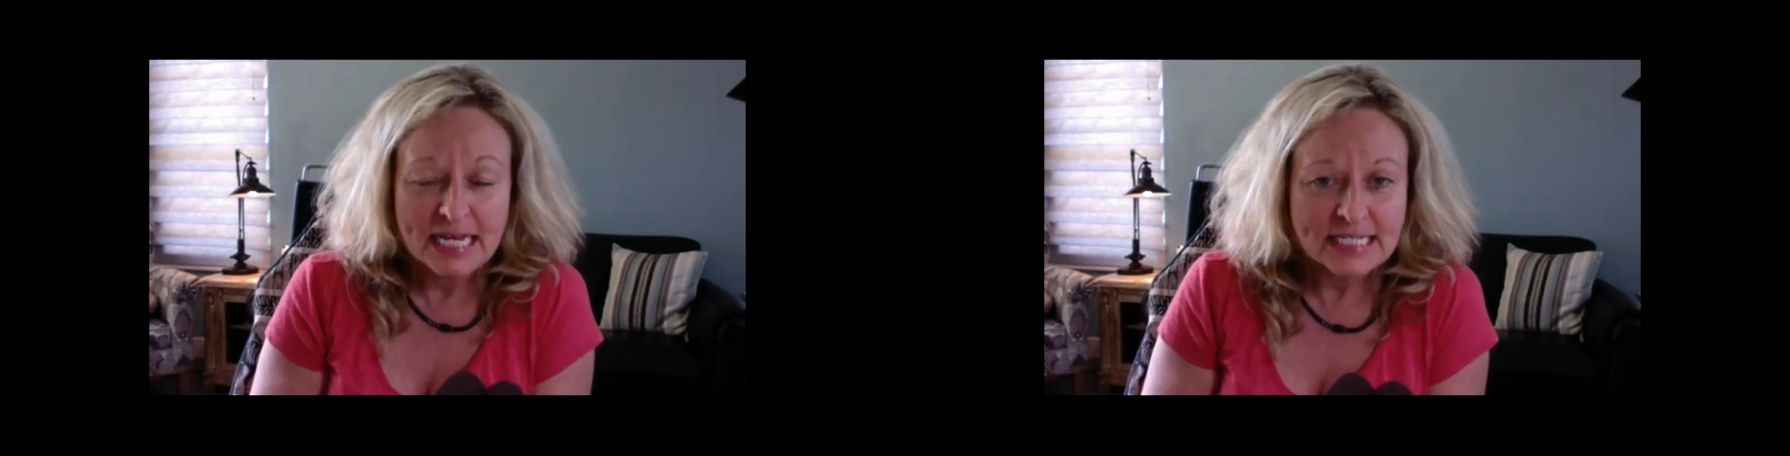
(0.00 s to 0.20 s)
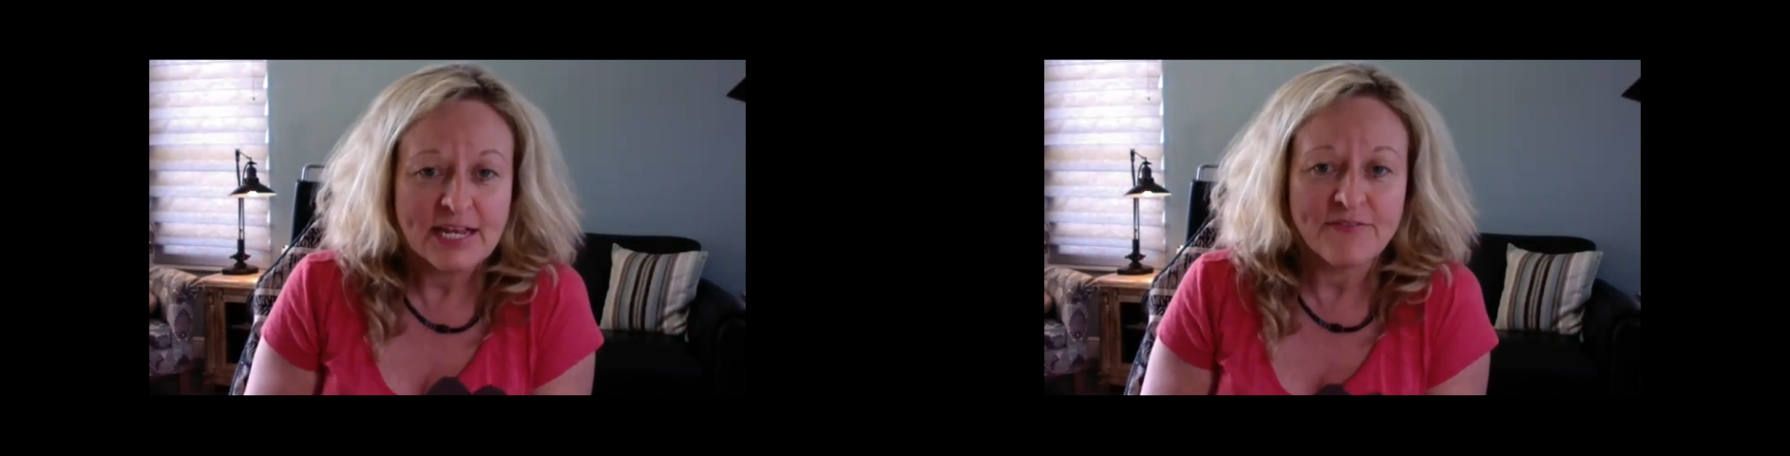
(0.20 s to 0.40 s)

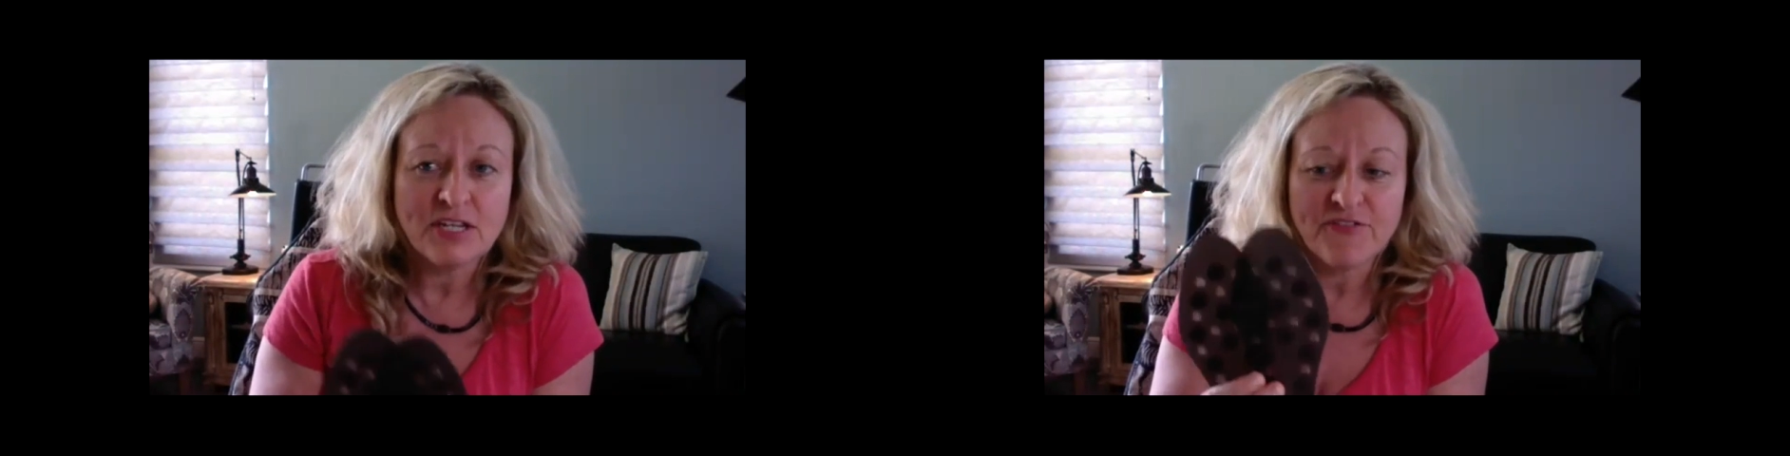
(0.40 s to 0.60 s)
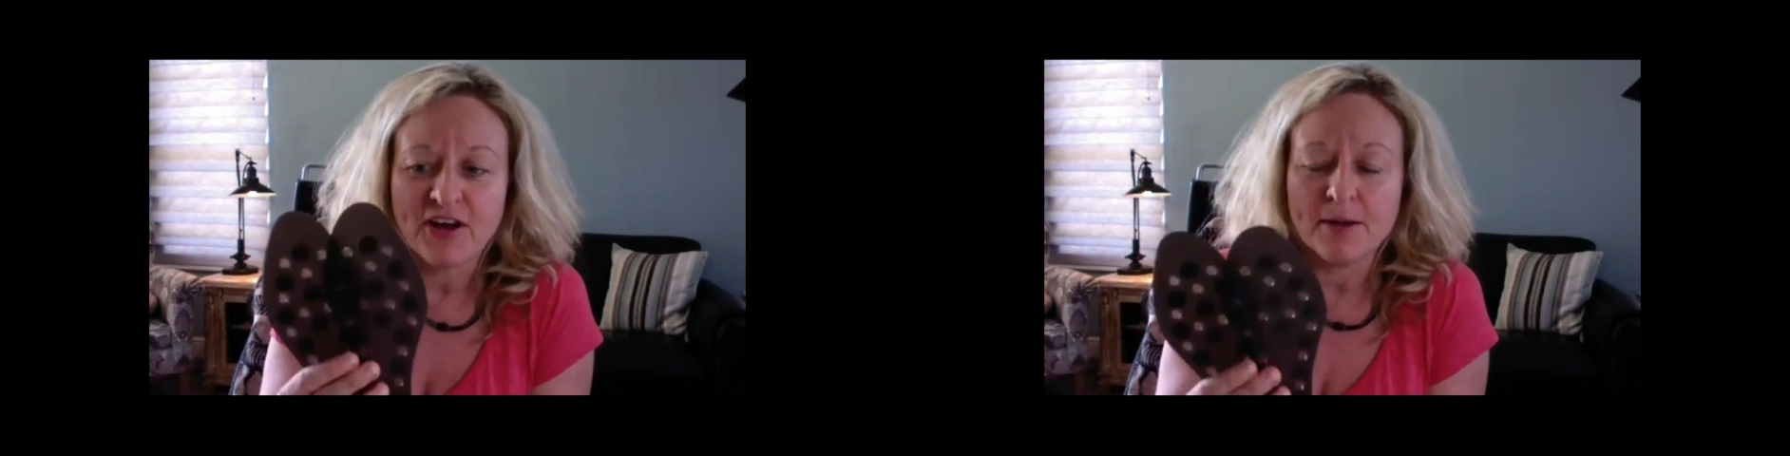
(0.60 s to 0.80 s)

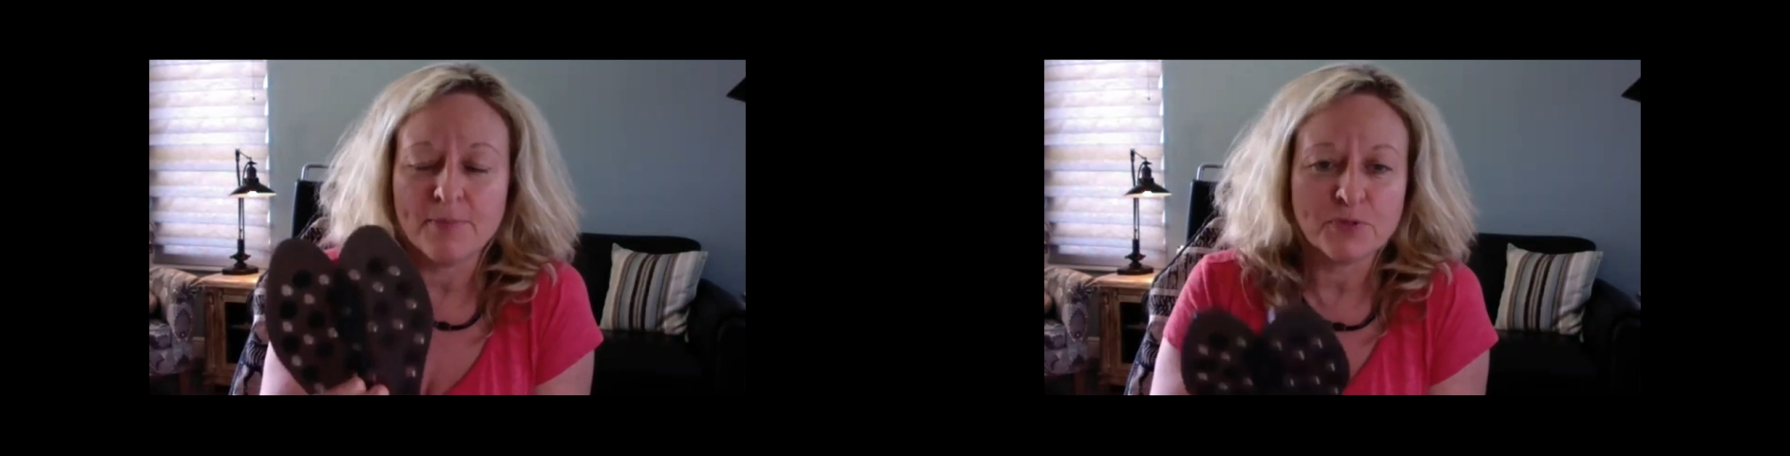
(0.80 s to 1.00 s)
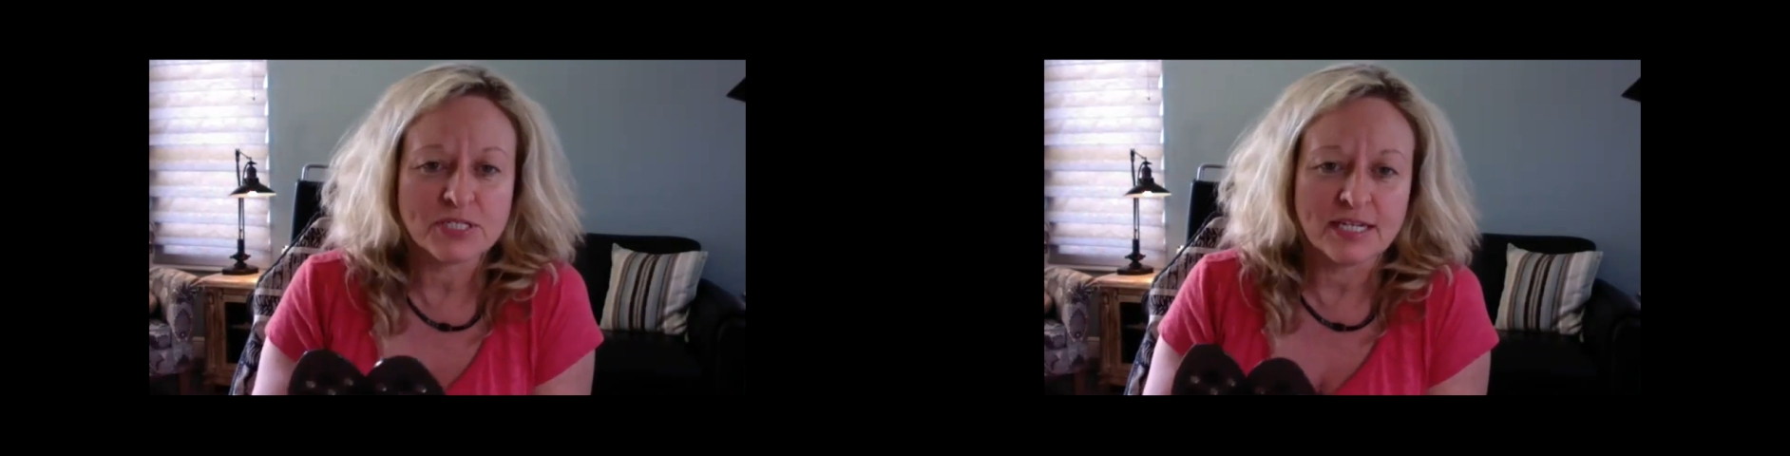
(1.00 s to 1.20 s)

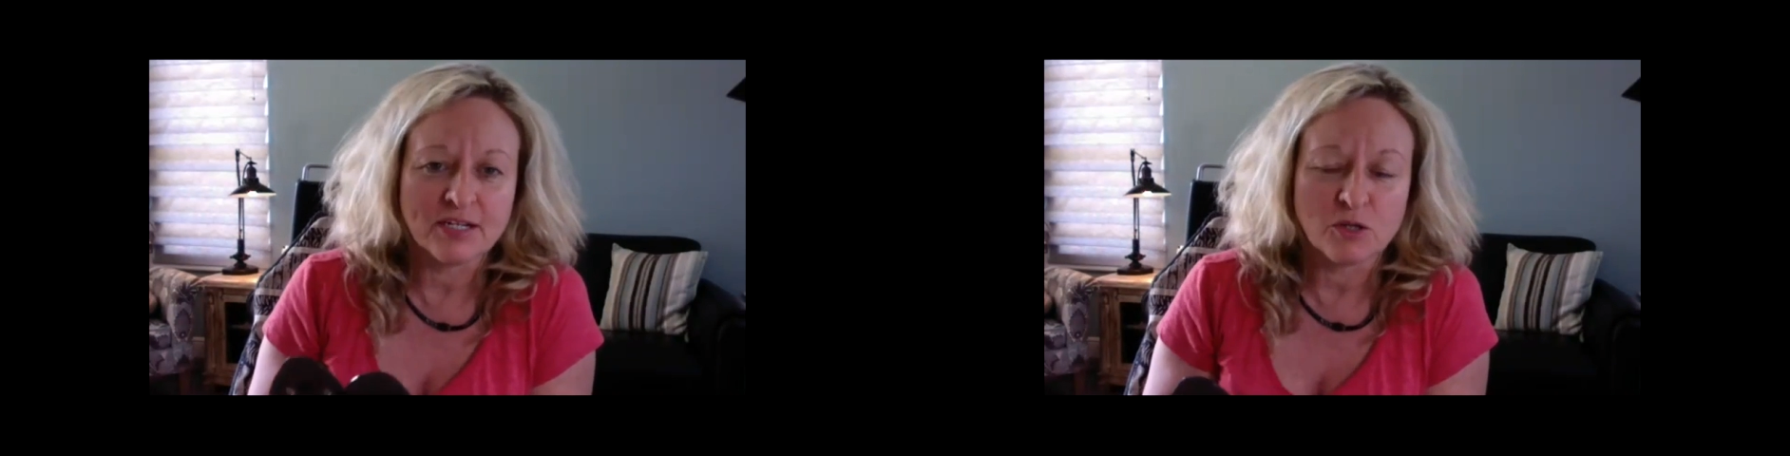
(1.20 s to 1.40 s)
75%